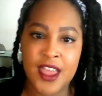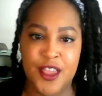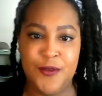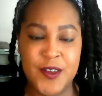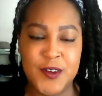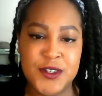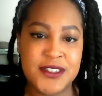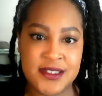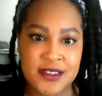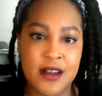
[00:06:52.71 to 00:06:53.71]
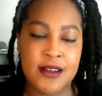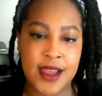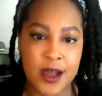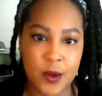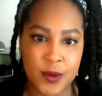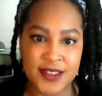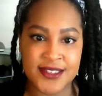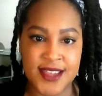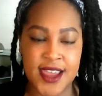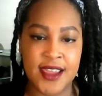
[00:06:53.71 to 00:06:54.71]
If you just start out with
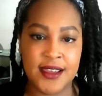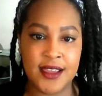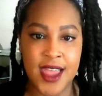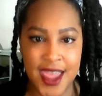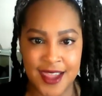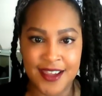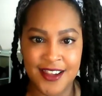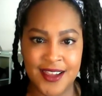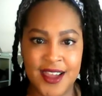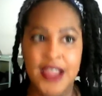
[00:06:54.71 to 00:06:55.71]
saying, "Hey,